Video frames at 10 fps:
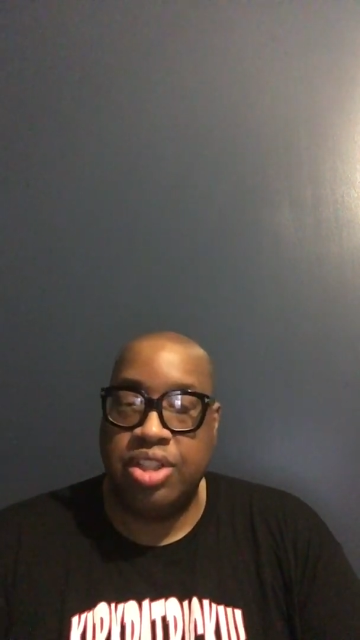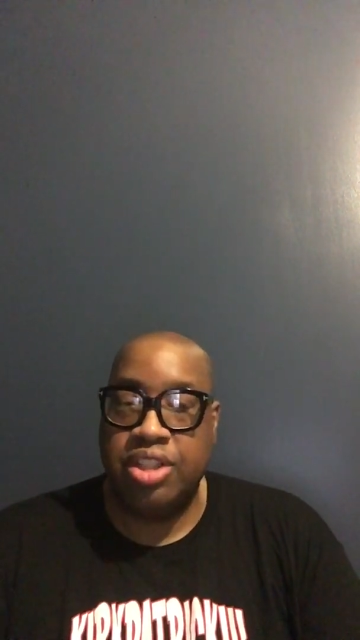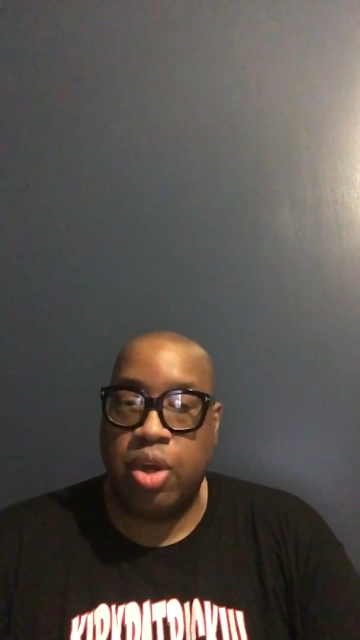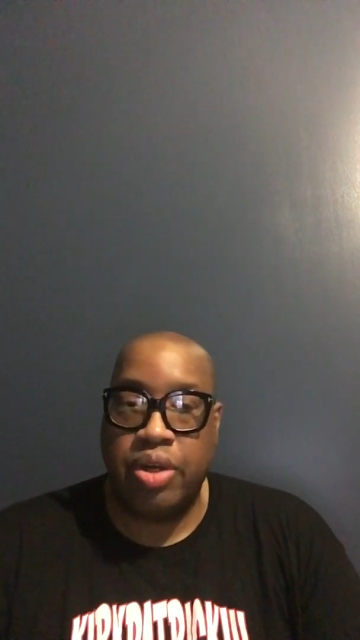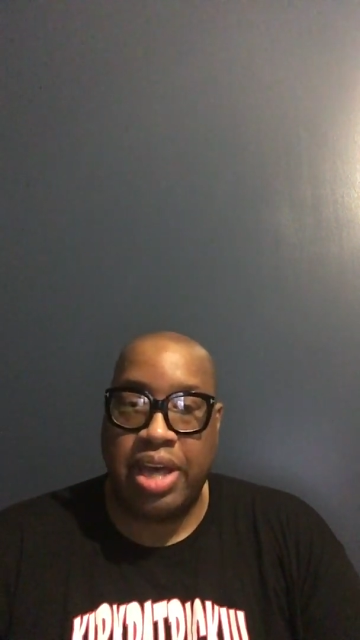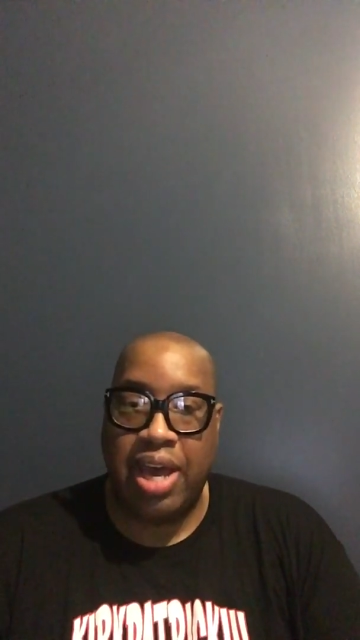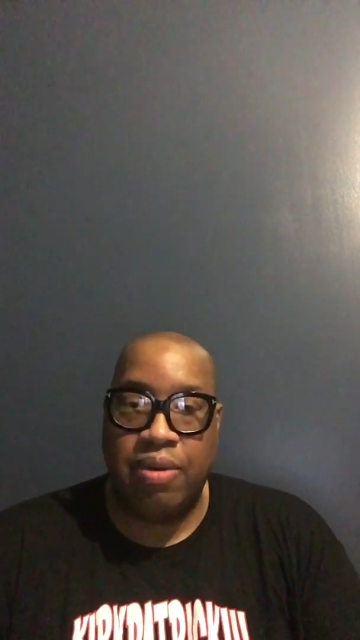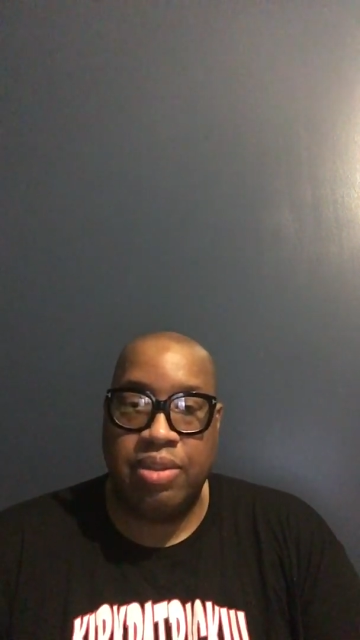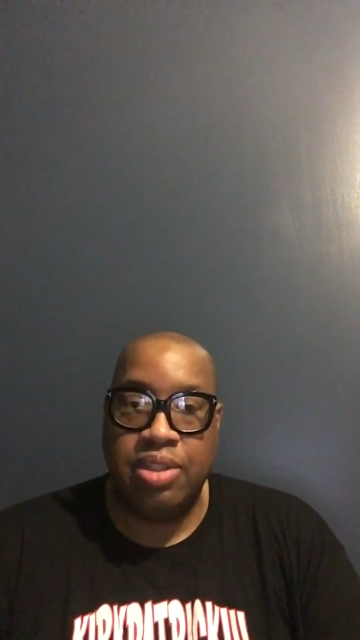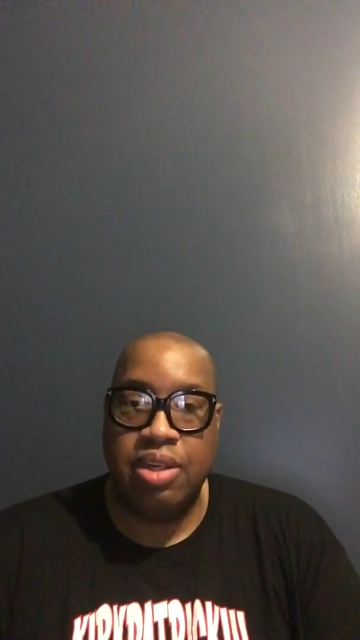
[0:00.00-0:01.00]
that aren't
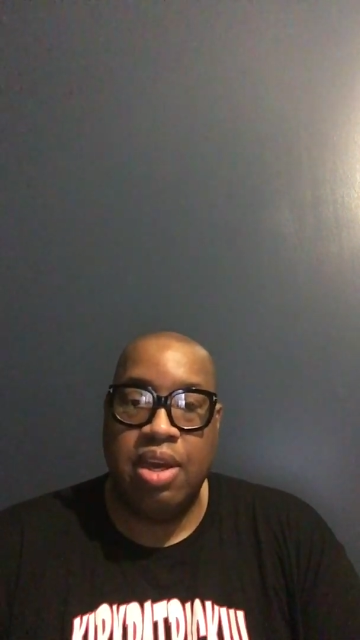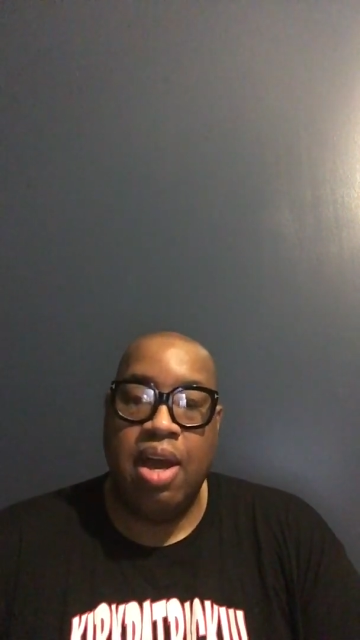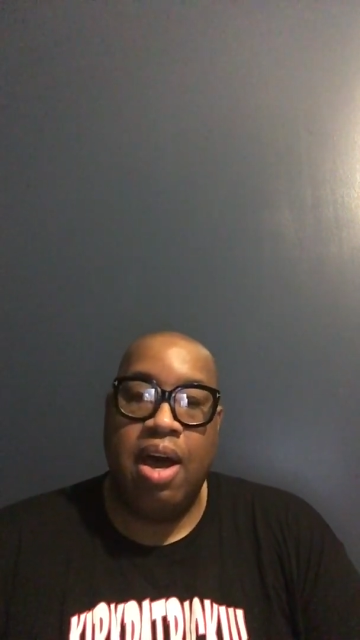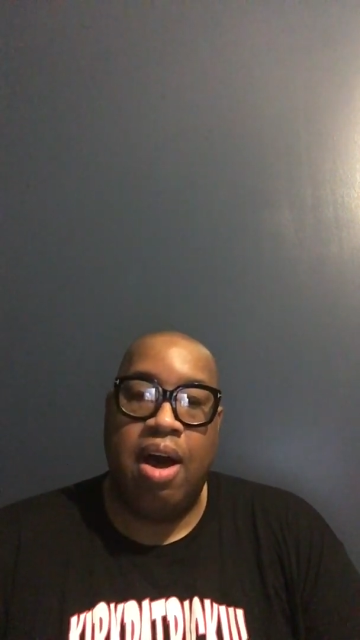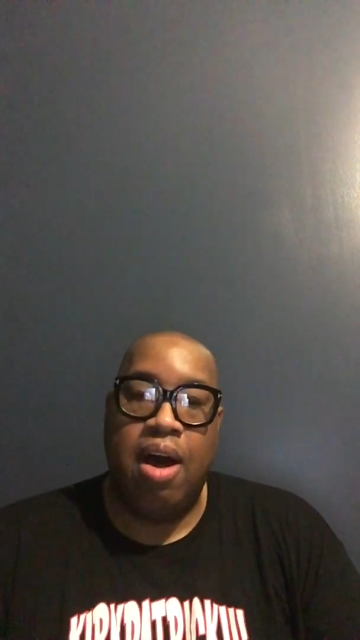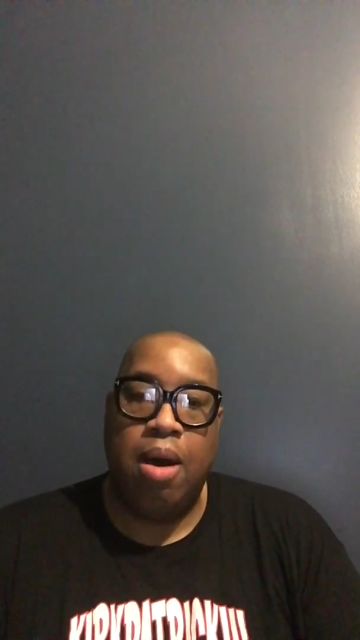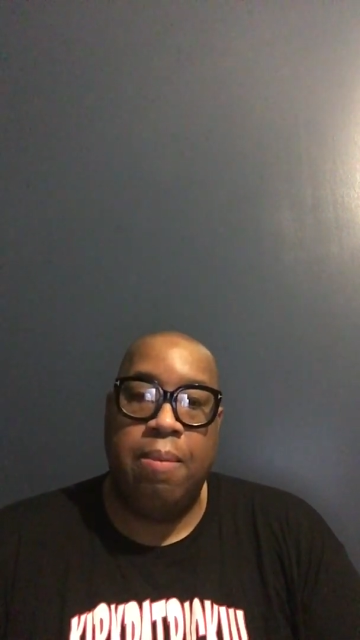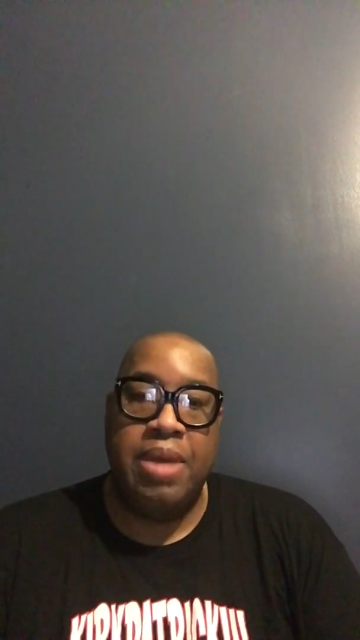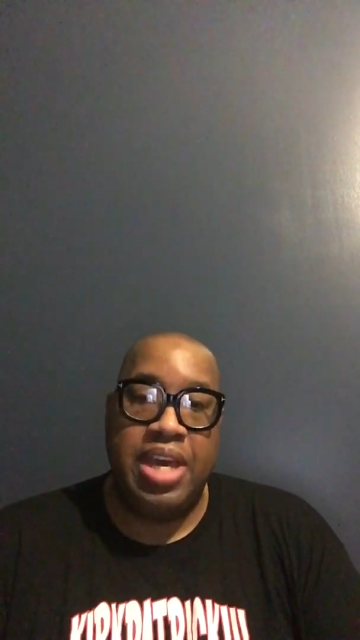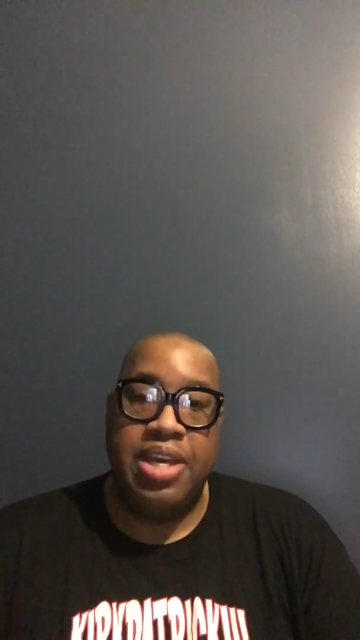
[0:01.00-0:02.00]
counted
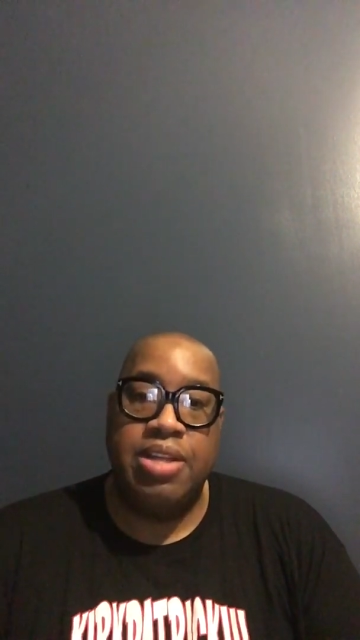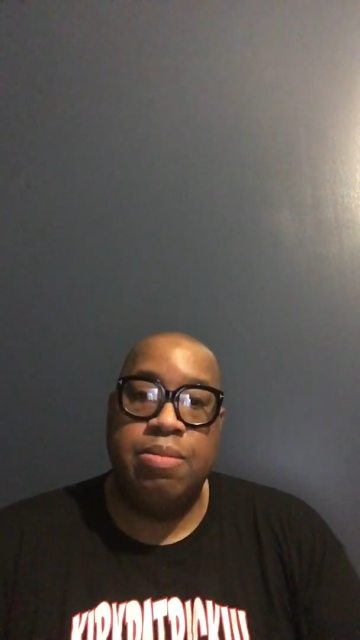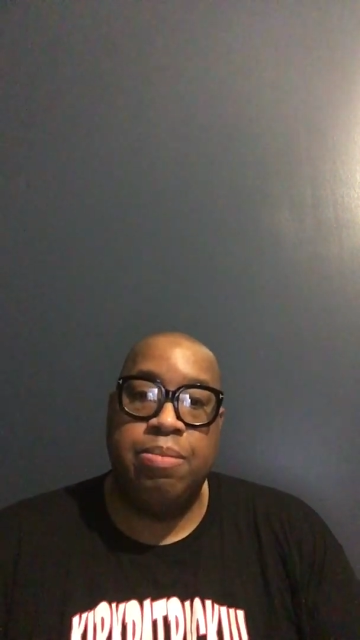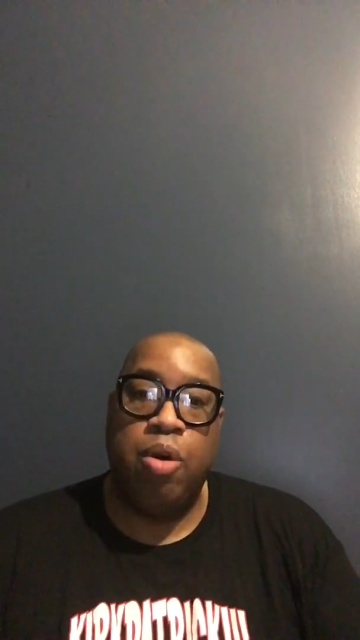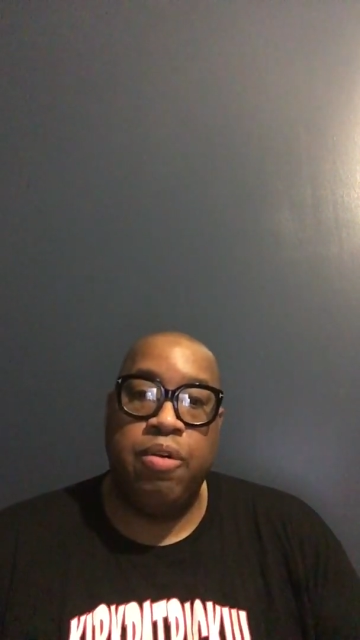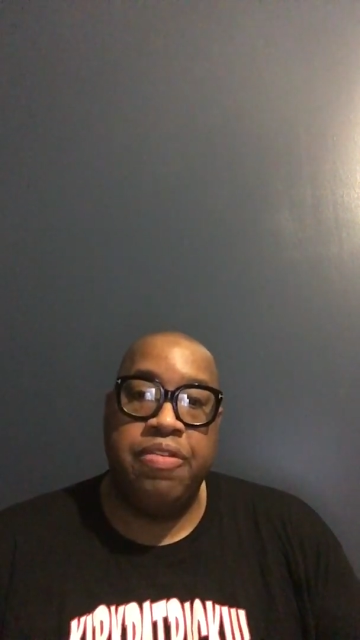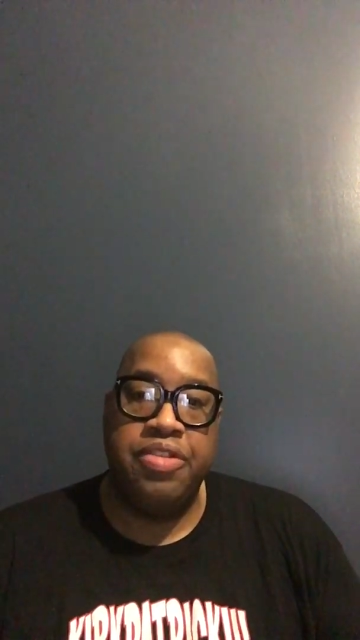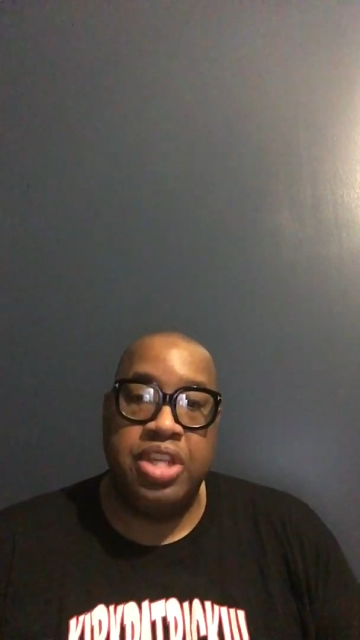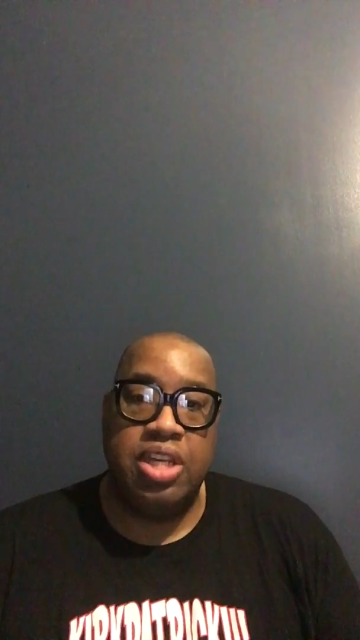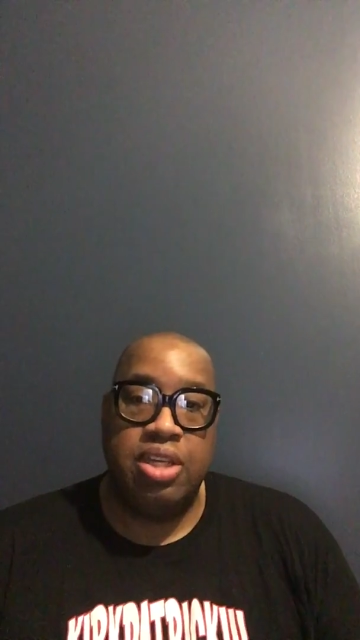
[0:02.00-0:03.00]
in both
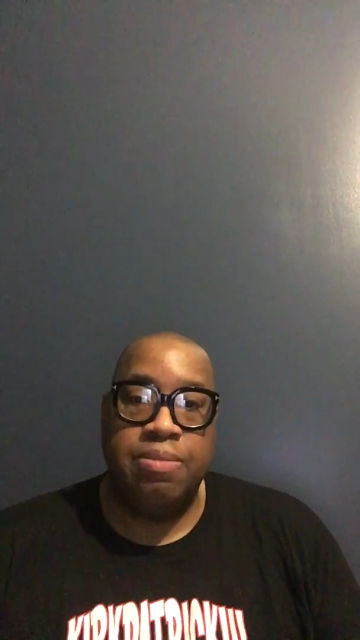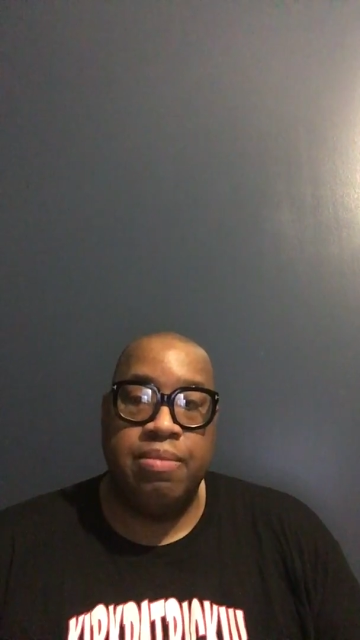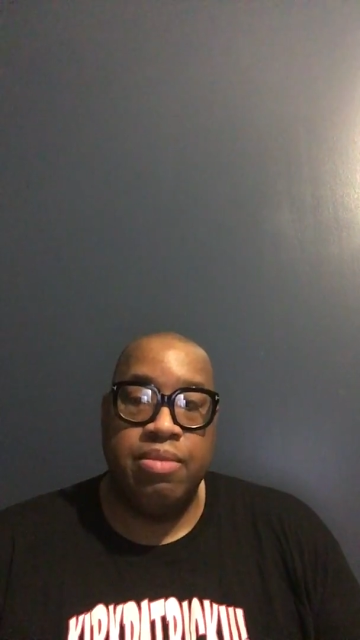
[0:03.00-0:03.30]
the